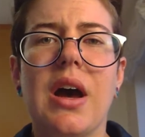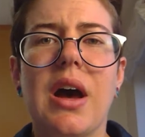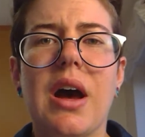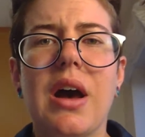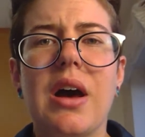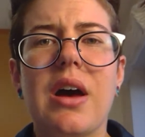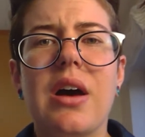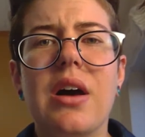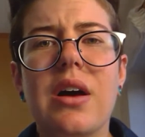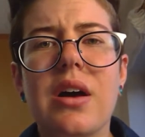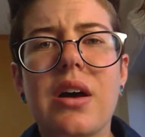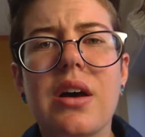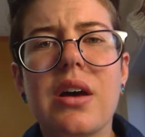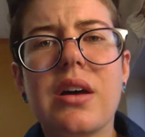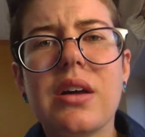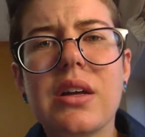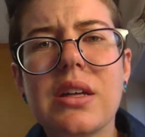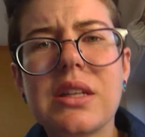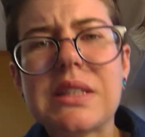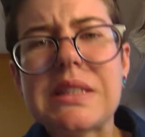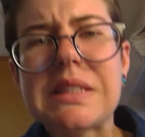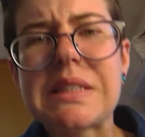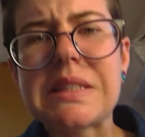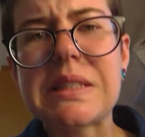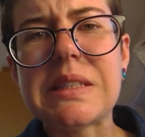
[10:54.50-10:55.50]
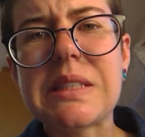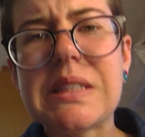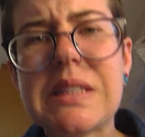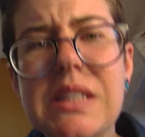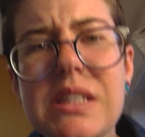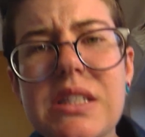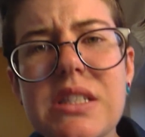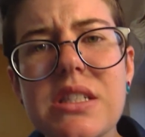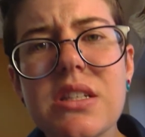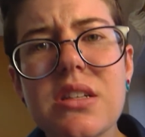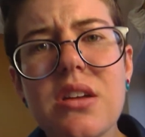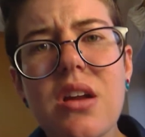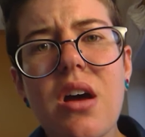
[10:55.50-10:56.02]
uh,
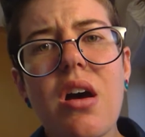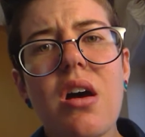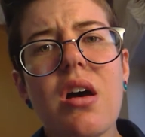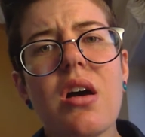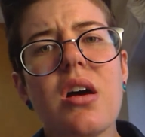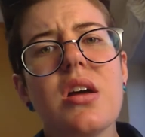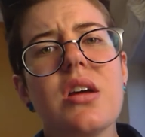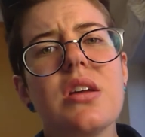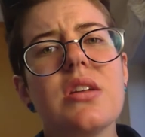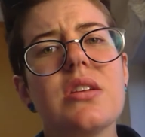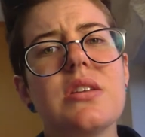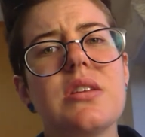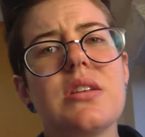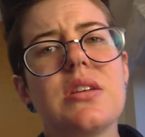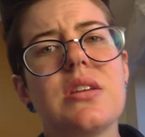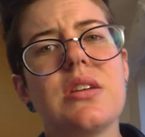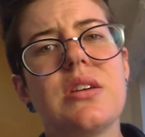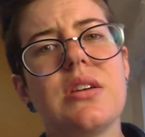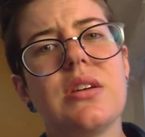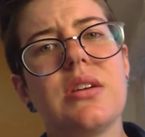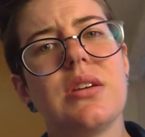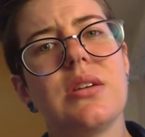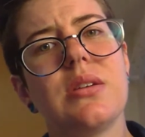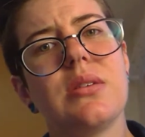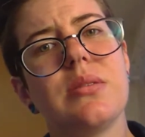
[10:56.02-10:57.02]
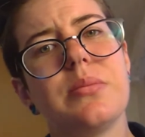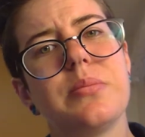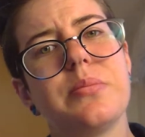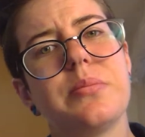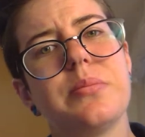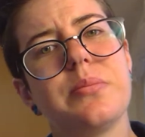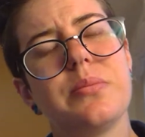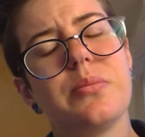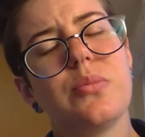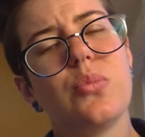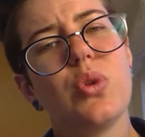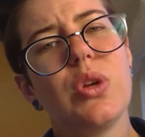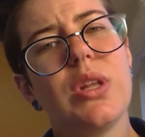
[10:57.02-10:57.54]
it's not
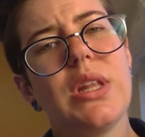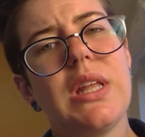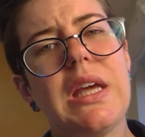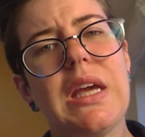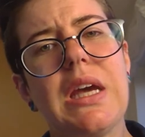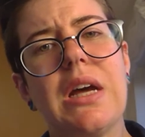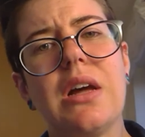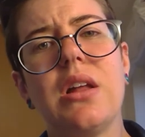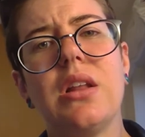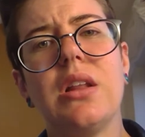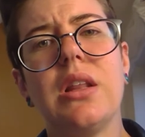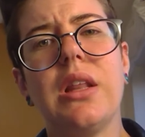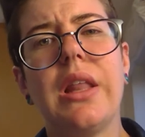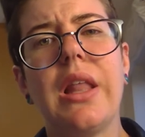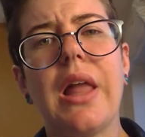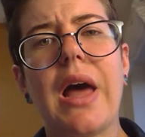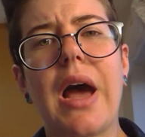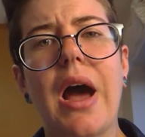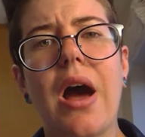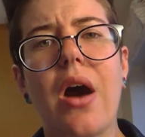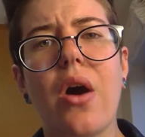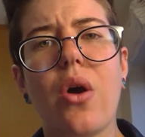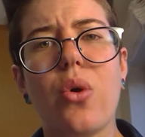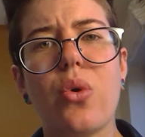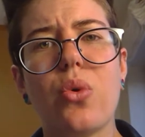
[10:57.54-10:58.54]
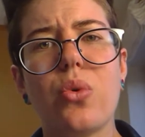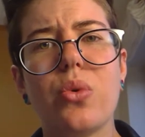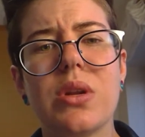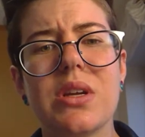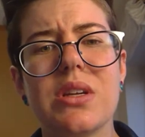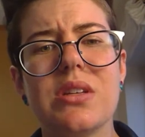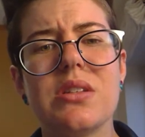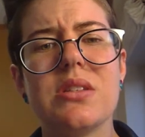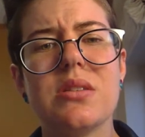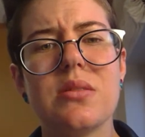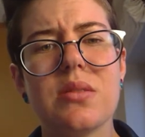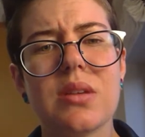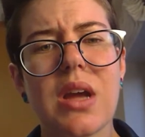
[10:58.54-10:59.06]
really allowed.
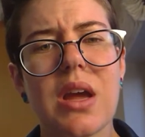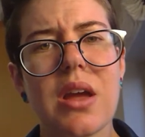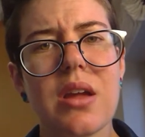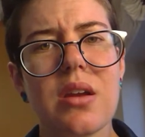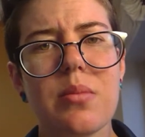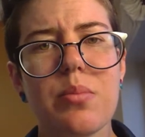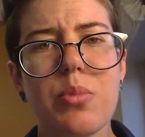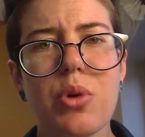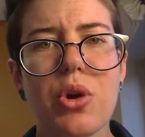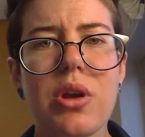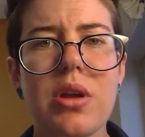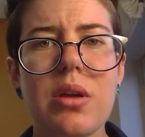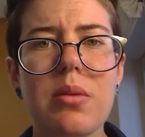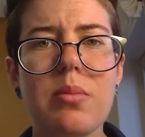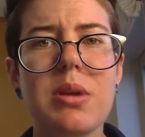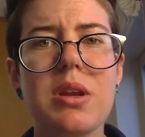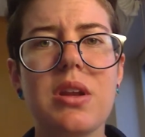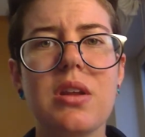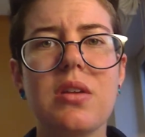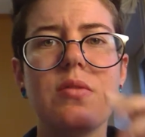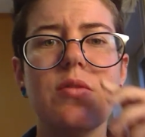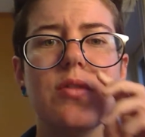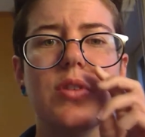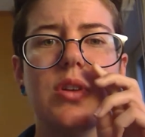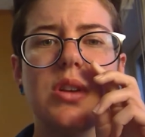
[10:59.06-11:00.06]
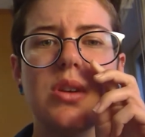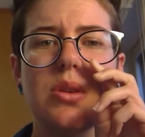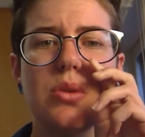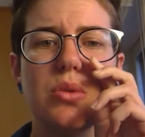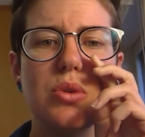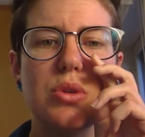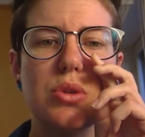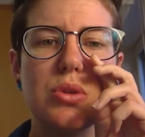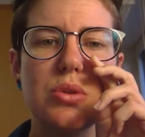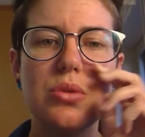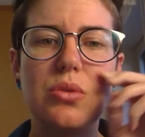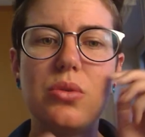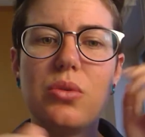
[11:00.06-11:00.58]
It's kind of prohibited for you
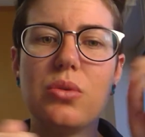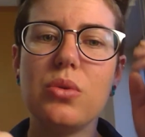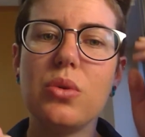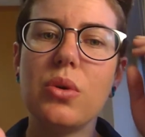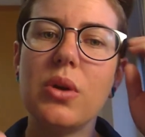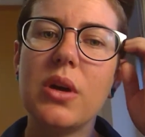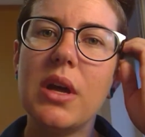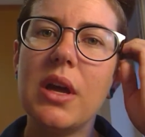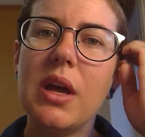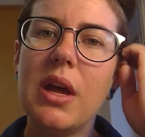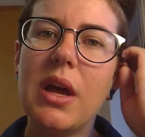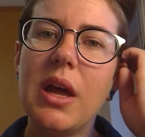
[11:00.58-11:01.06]
to